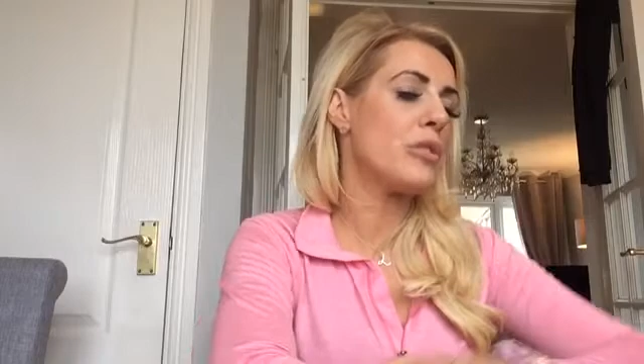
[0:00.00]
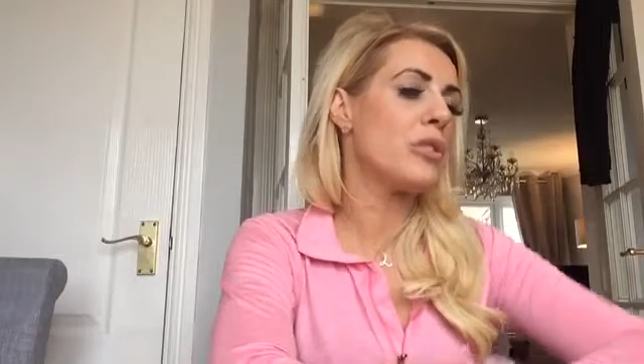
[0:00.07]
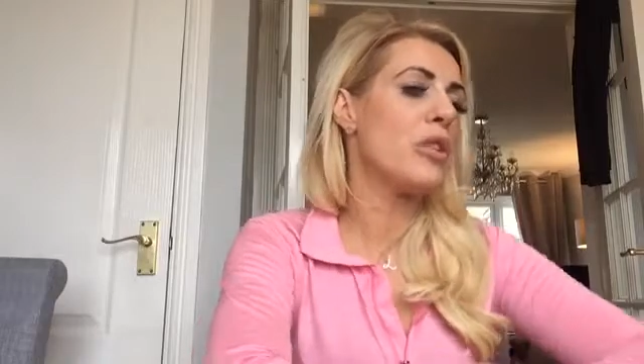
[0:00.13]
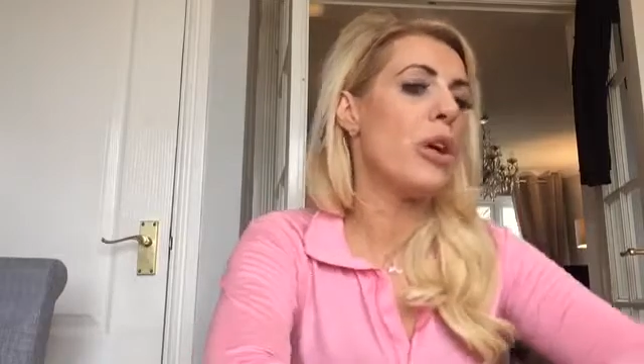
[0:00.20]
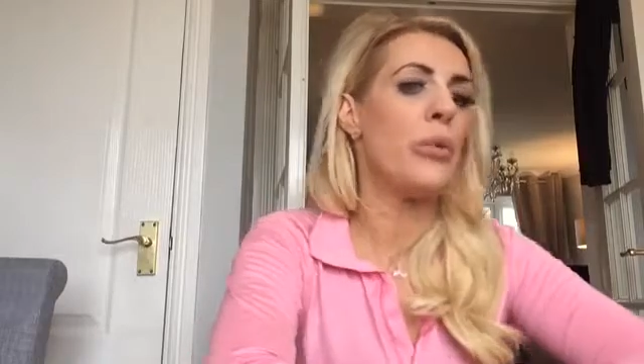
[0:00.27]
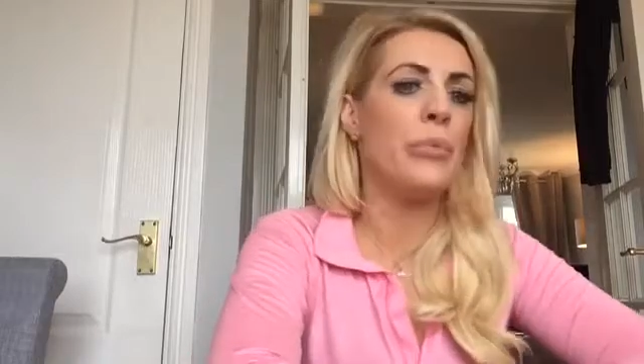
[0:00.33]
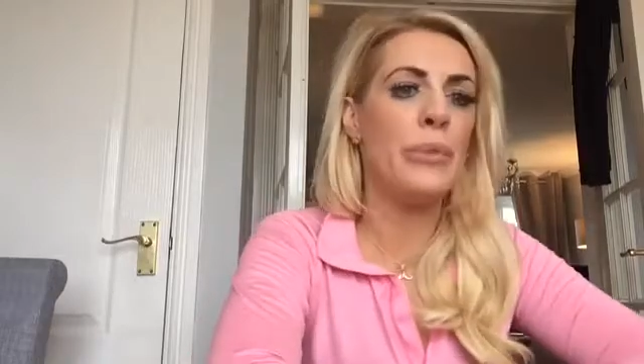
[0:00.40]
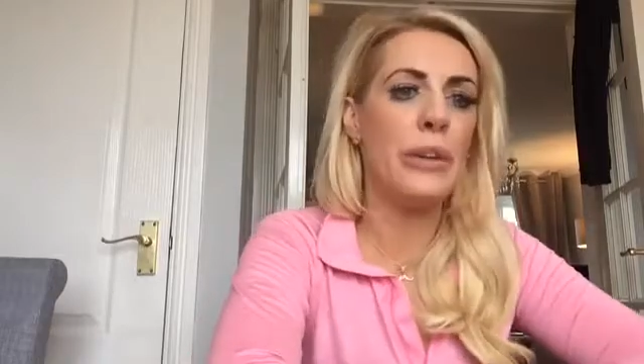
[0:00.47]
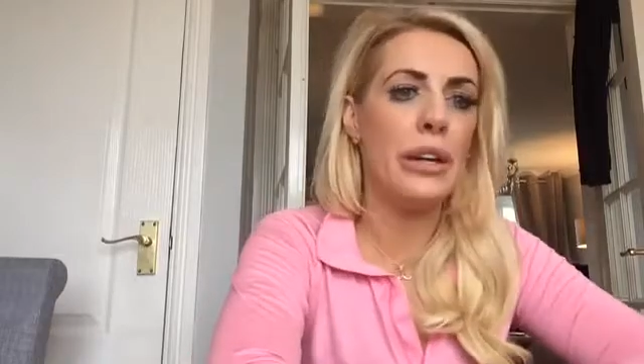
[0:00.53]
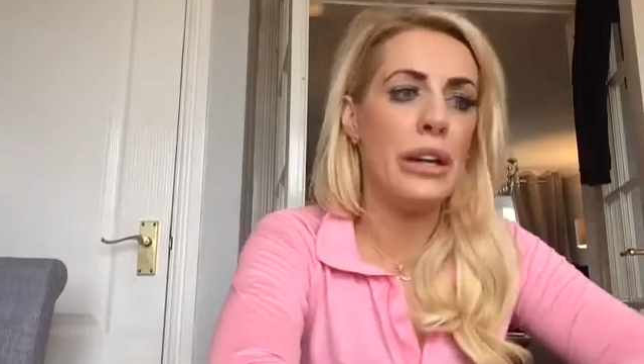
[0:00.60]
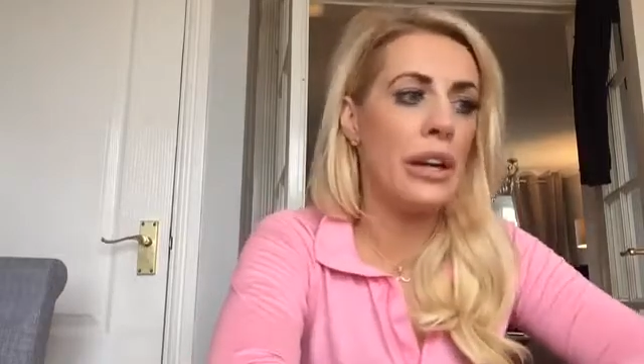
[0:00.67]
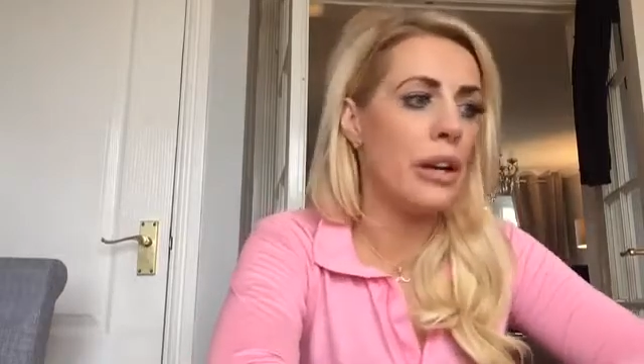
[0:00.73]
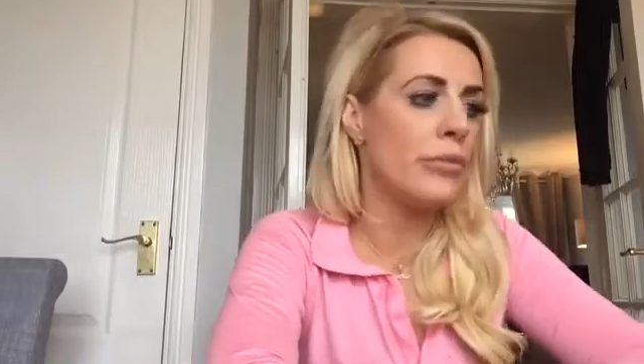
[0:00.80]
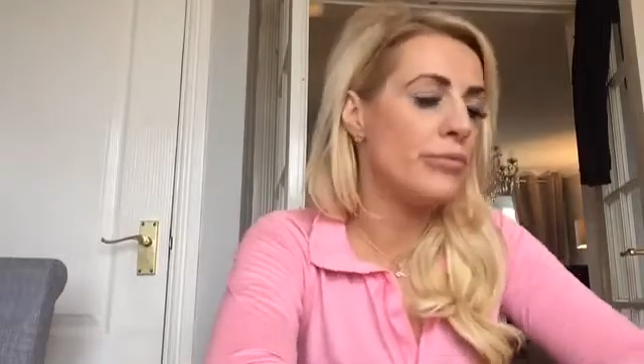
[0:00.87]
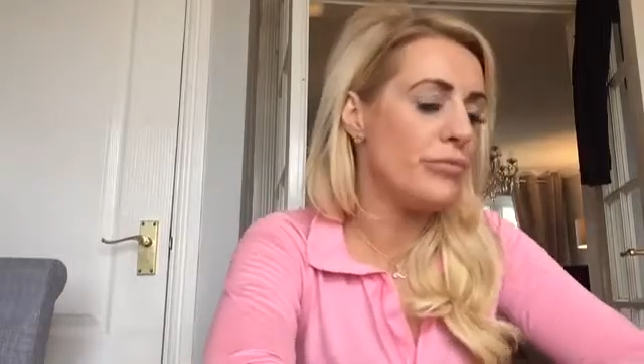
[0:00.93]
just opening it
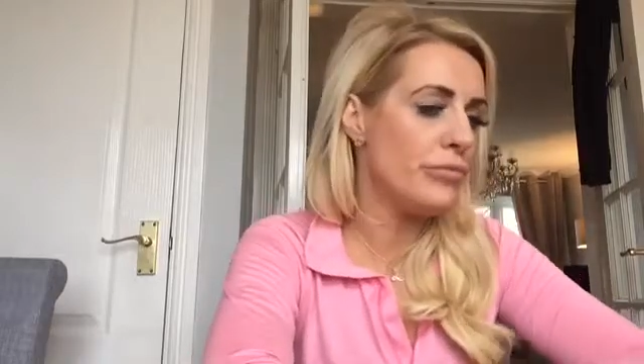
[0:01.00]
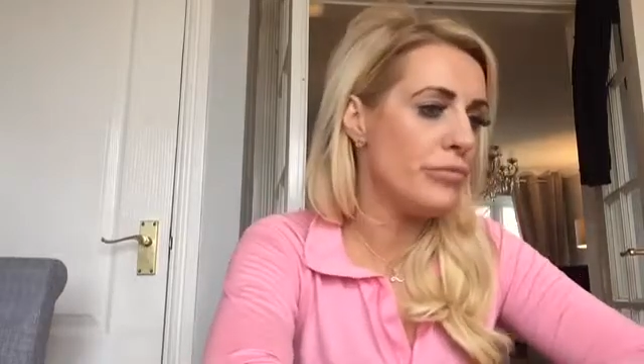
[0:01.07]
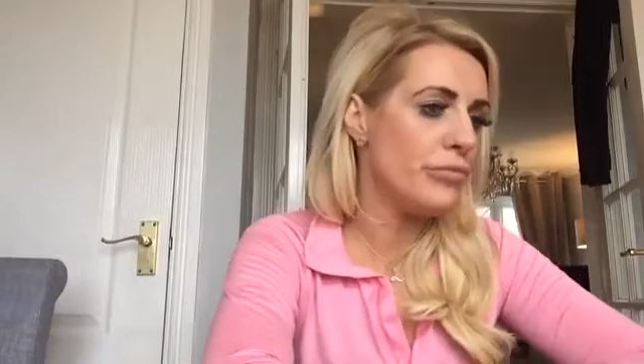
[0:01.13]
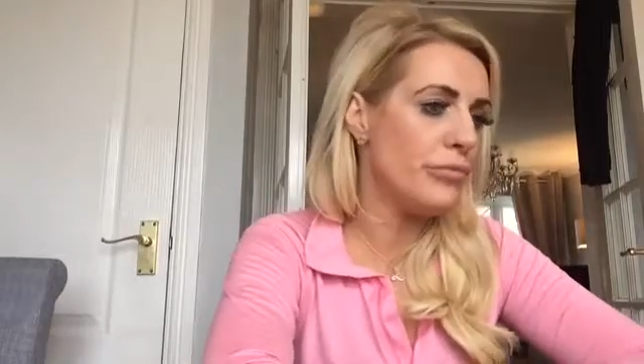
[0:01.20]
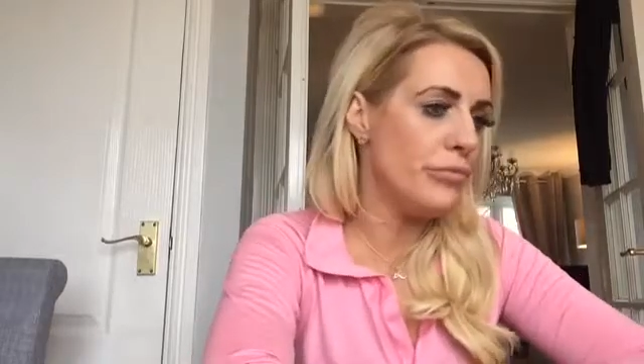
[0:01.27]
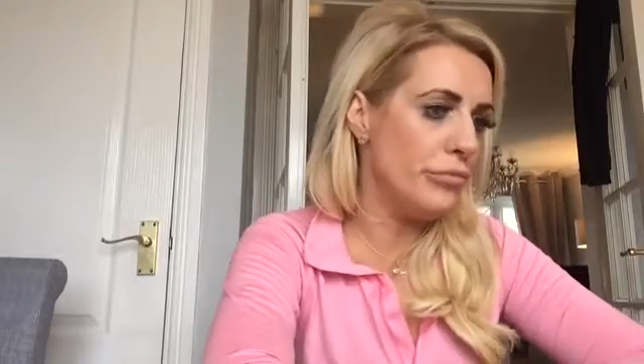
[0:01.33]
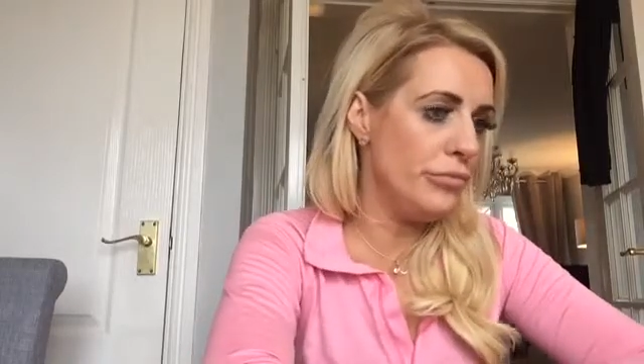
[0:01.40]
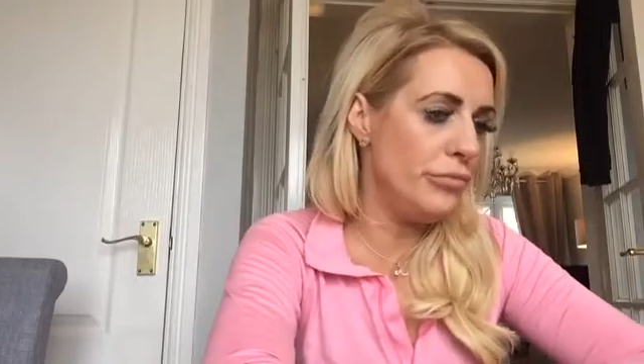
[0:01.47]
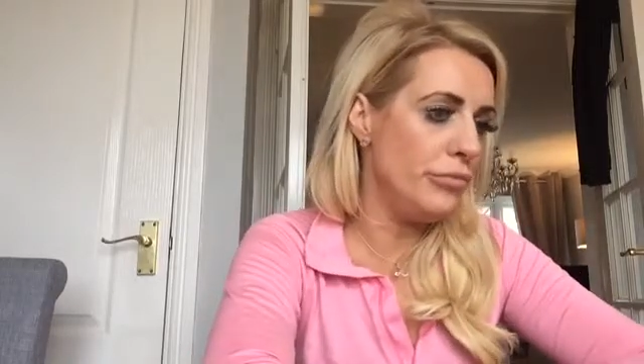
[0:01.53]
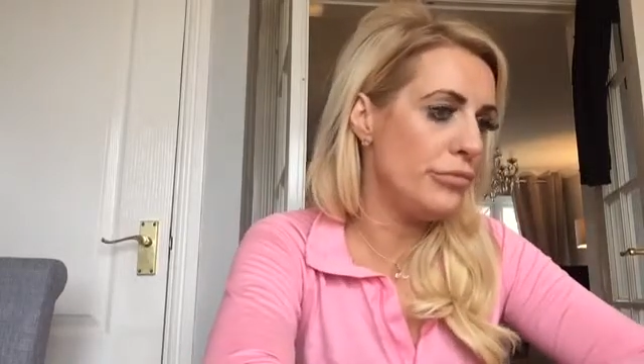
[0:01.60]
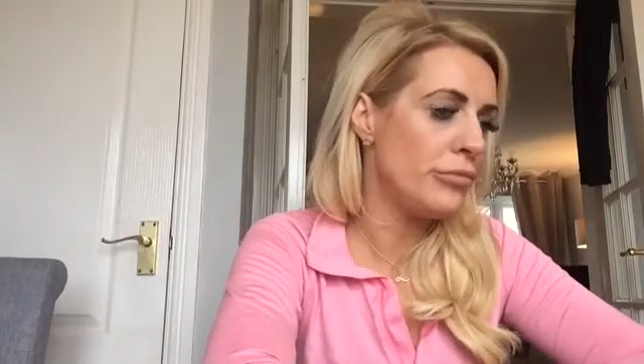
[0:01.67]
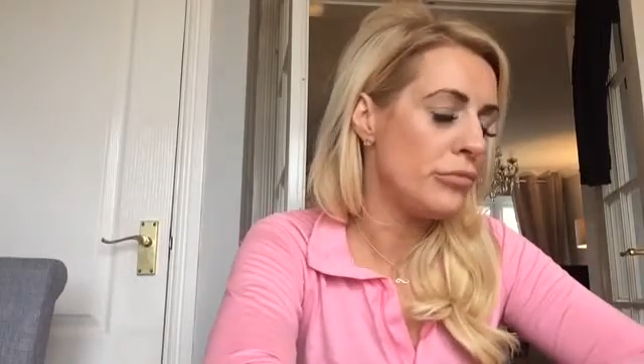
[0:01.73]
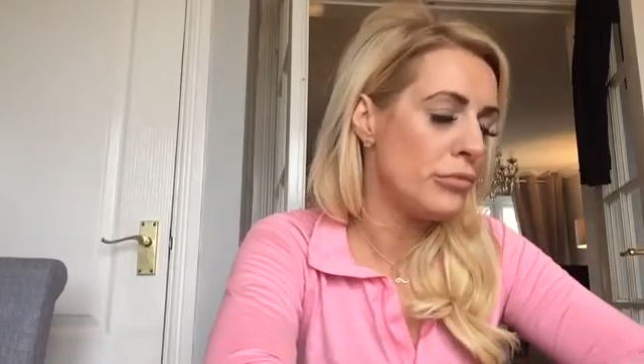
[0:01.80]
now.